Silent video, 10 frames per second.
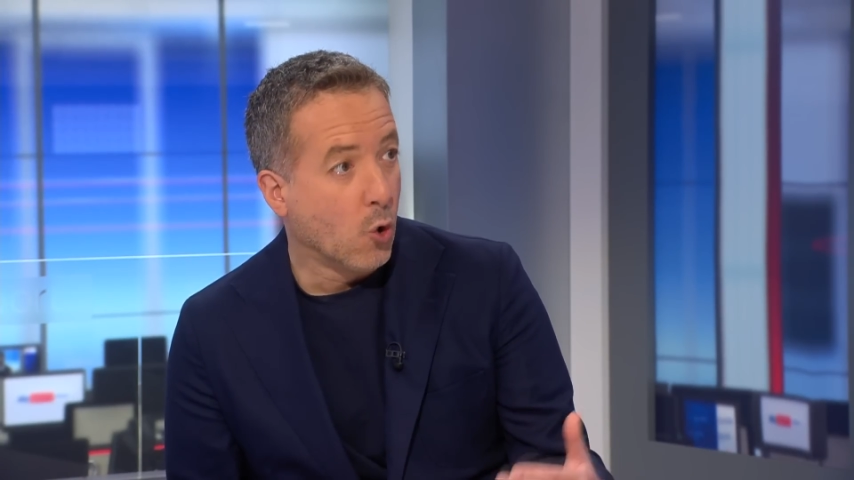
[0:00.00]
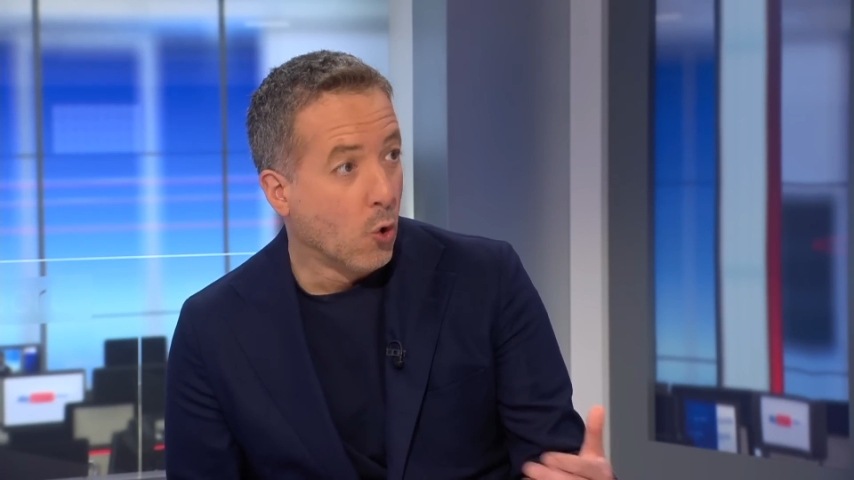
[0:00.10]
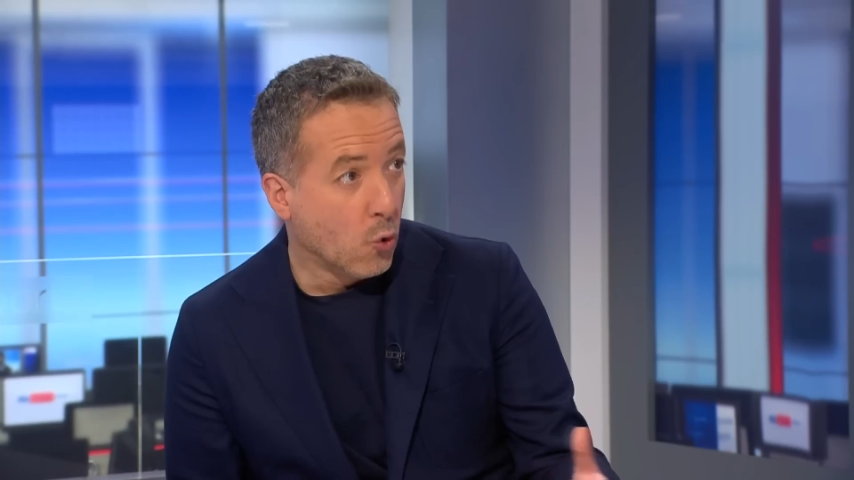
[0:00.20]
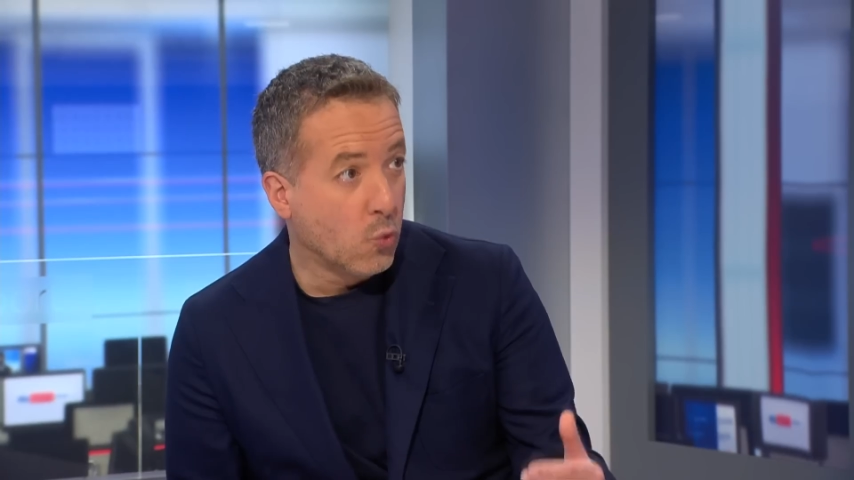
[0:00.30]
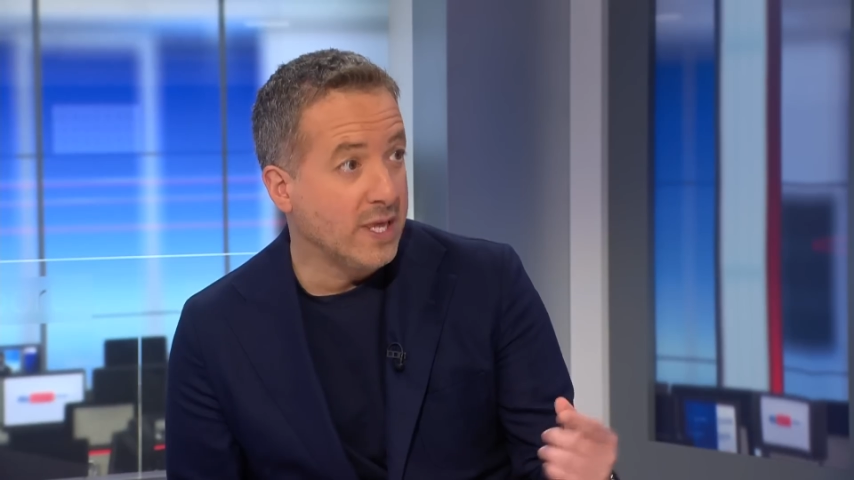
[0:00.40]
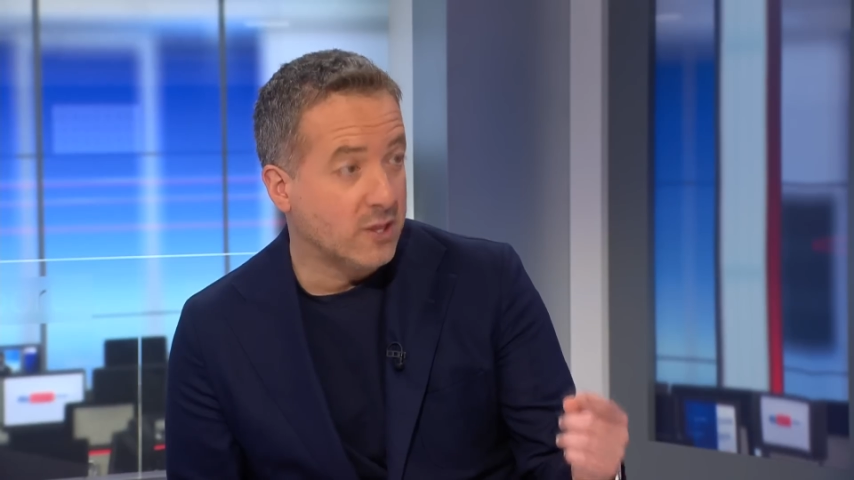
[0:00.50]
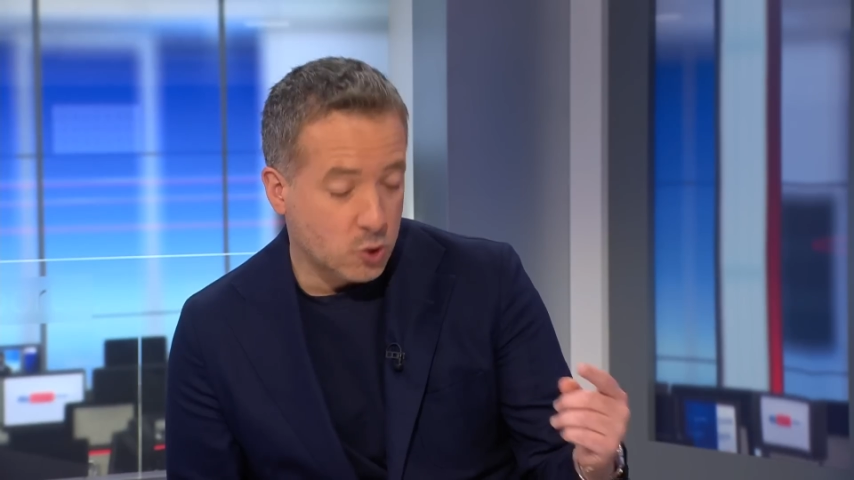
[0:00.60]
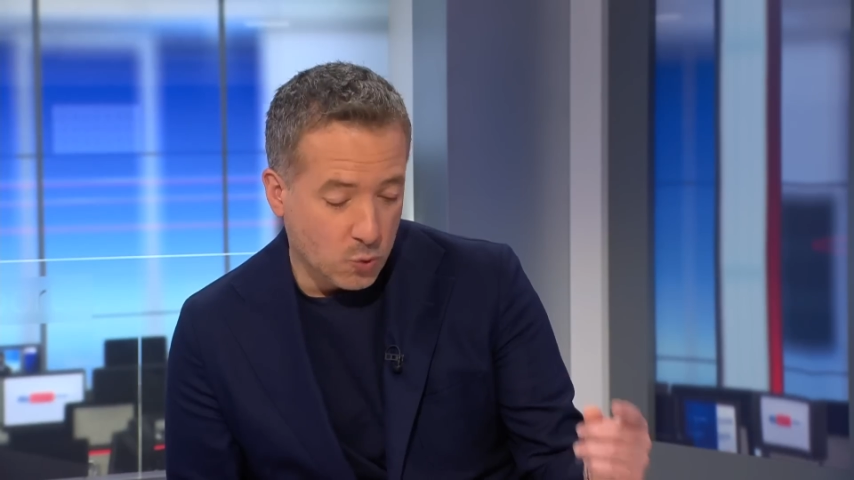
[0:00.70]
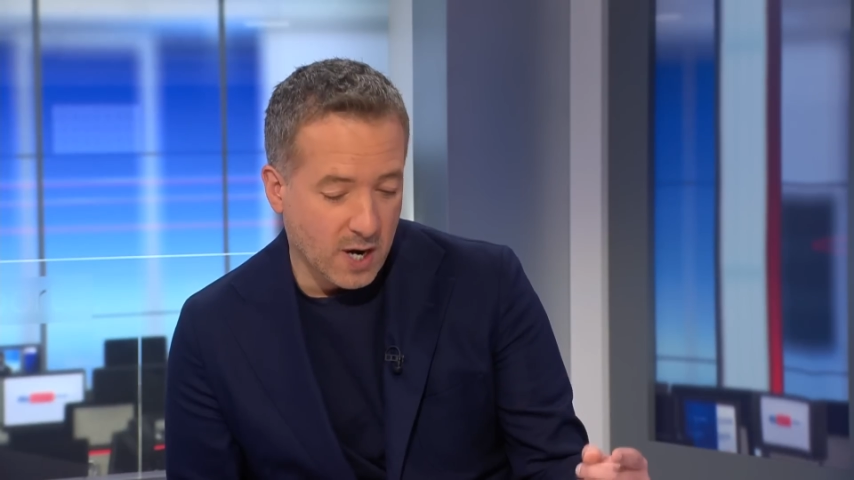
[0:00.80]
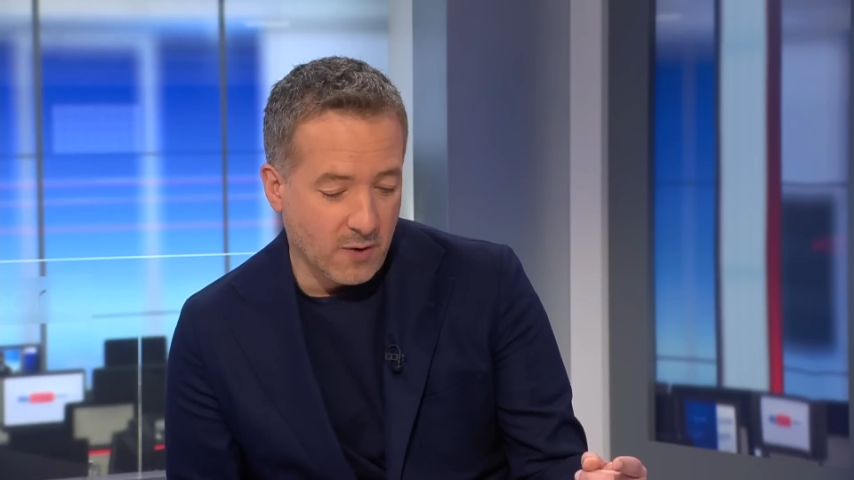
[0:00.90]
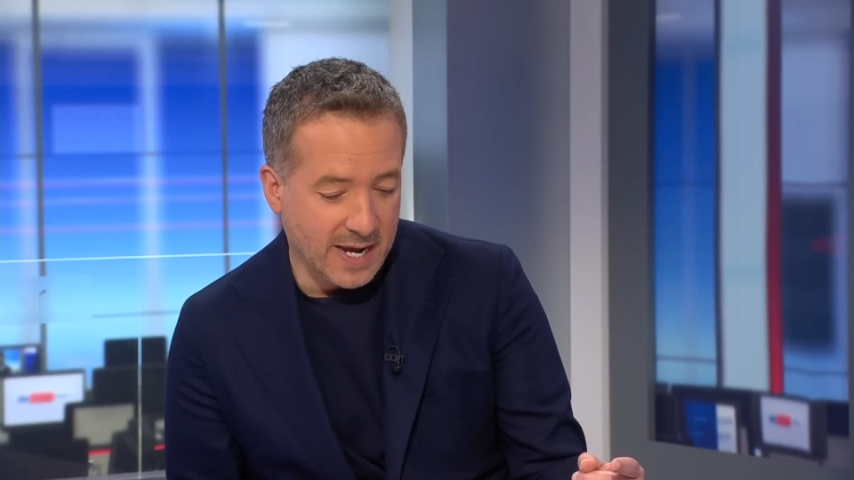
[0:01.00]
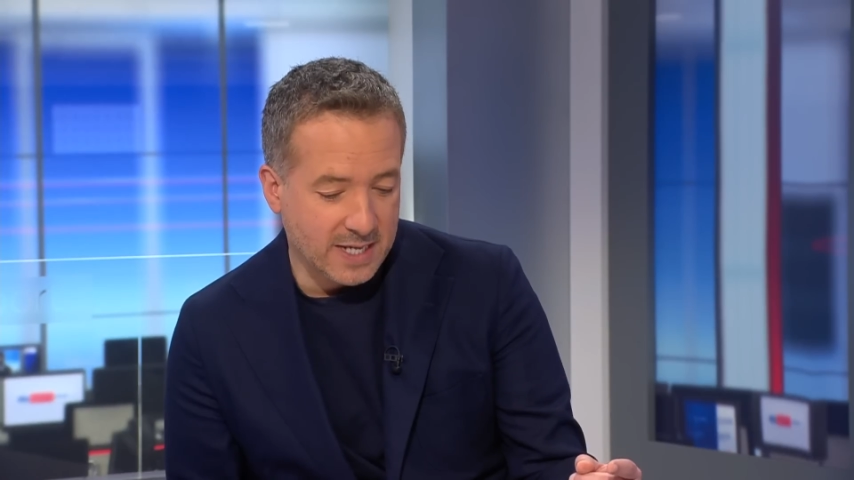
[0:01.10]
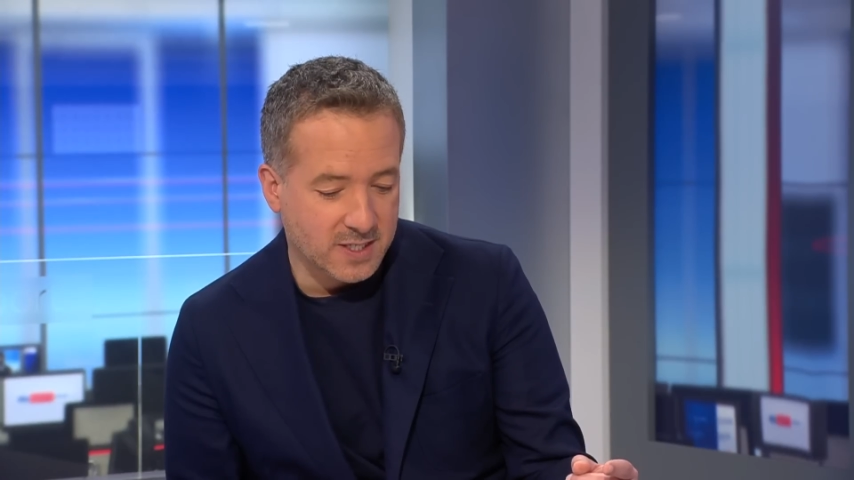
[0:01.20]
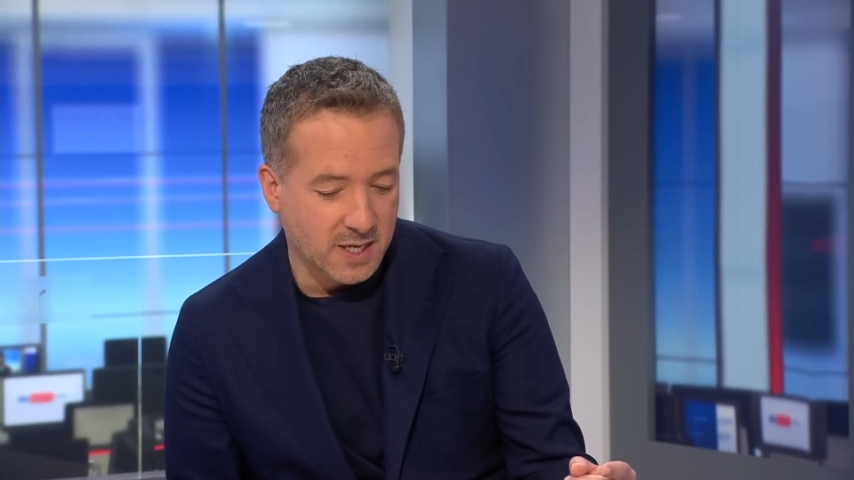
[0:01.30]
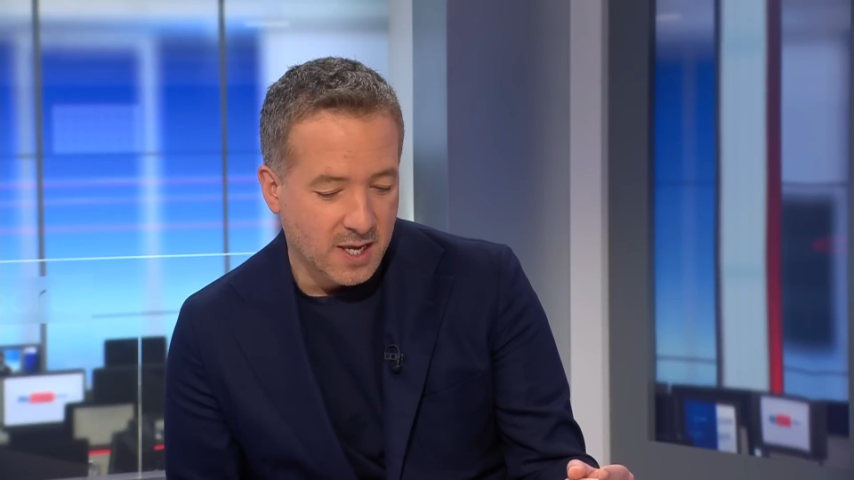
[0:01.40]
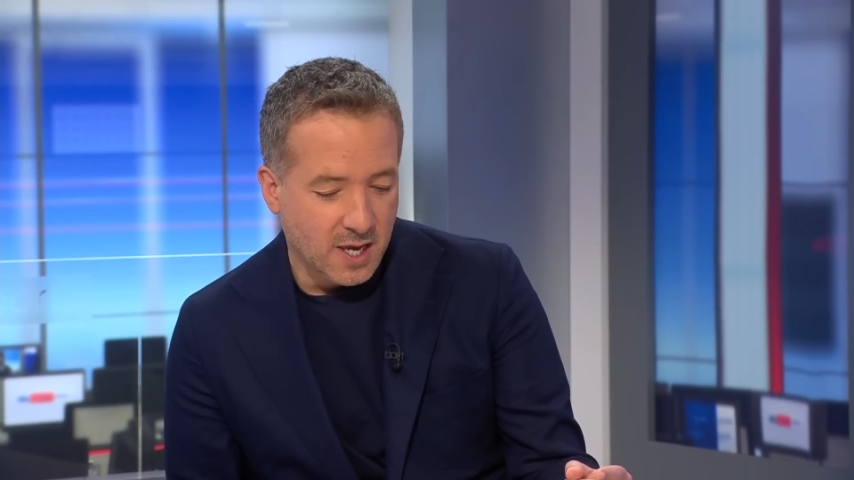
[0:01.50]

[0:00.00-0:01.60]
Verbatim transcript: or with Suarez.